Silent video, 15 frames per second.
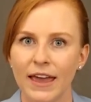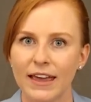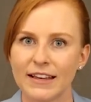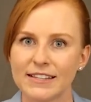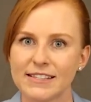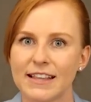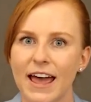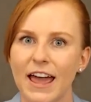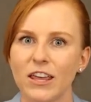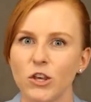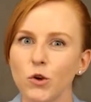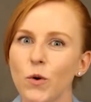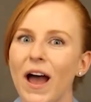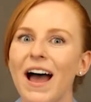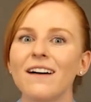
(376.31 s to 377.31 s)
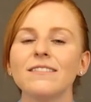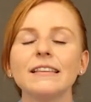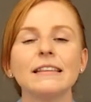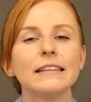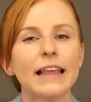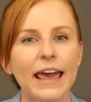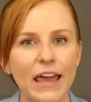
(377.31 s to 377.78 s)
is that you have
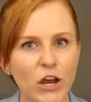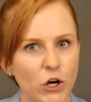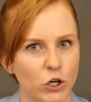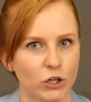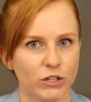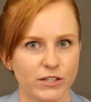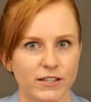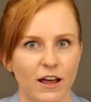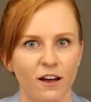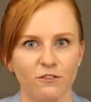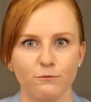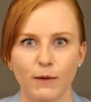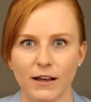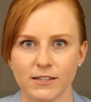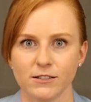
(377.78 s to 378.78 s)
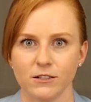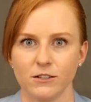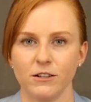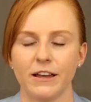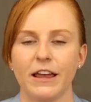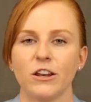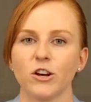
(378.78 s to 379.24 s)
layers of
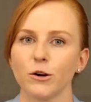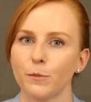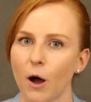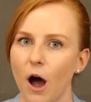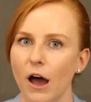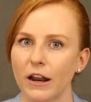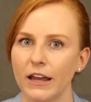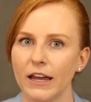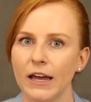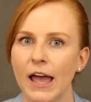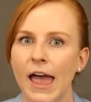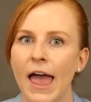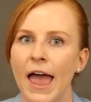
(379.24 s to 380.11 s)
muscle in your body.